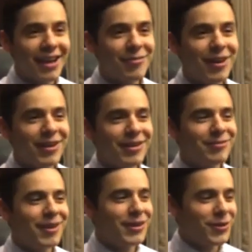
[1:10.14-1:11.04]
Yeah,
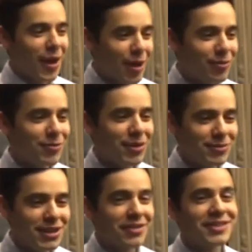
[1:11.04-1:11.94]
my new album
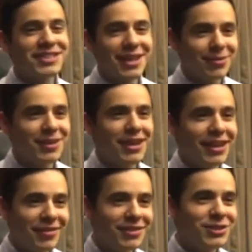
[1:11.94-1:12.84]
comes out the same day
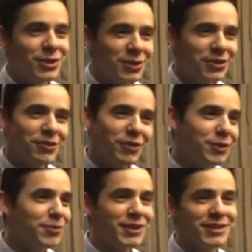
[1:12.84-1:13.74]
I have the show here in the
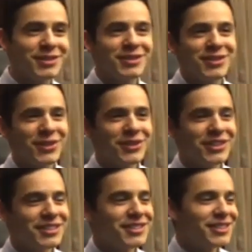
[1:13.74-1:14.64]
Philippines.
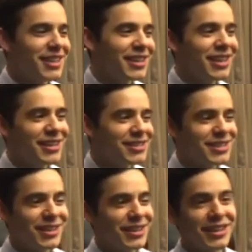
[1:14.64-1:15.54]
So it's